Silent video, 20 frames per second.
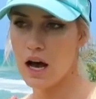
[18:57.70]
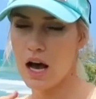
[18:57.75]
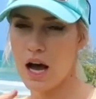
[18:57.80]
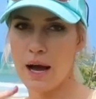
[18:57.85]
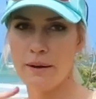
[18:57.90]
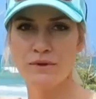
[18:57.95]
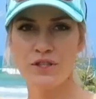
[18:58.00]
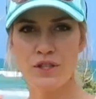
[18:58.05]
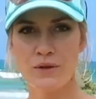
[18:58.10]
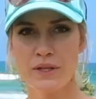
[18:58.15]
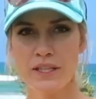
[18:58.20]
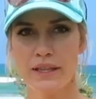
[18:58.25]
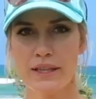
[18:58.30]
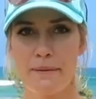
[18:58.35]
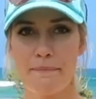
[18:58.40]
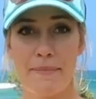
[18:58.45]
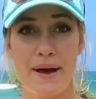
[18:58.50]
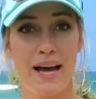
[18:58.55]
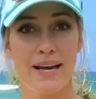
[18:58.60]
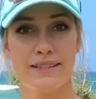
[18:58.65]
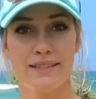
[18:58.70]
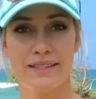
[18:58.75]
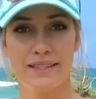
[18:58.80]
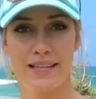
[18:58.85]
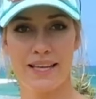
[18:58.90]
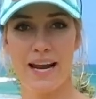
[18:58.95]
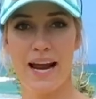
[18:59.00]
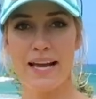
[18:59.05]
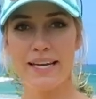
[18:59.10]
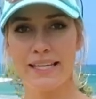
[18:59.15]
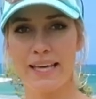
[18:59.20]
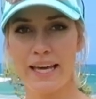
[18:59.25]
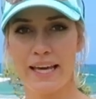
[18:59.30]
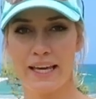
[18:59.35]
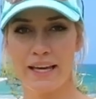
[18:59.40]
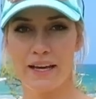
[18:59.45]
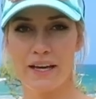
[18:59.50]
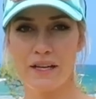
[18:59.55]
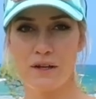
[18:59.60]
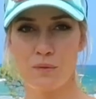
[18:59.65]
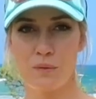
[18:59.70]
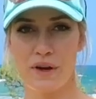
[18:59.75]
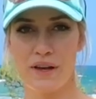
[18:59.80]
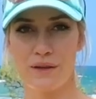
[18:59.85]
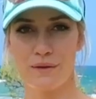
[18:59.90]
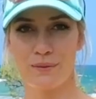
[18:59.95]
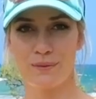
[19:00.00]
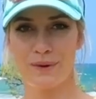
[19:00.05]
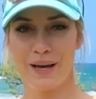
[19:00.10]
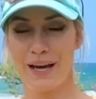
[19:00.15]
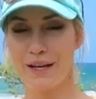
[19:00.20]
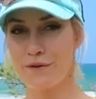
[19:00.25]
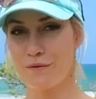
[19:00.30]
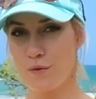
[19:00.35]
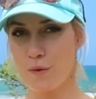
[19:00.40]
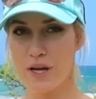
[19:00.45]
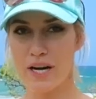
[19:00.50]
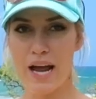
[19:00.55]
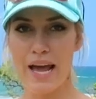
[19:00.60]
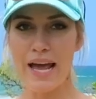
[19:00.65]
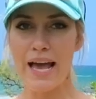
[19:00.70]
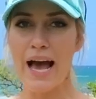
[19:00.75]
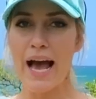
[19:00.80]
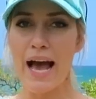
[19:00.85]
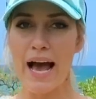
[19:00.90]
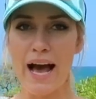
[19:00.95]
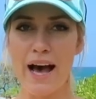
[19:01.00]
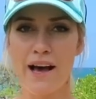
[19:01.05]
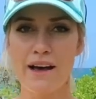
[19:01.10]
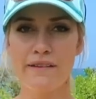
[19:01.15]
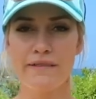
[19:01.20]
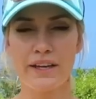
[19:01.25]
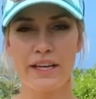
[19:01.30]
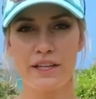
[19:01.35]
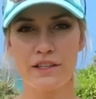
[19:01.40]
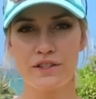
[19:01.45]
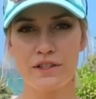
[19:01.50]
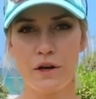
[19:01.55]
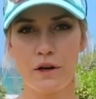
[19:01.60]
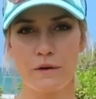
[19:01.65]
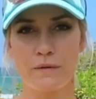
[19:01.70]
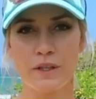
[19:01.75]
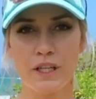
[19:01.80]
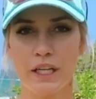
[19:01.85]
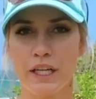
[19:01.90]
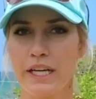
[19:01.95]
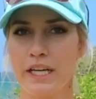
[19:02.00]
I'm doing the best that I can with kind of what I have, and so if you're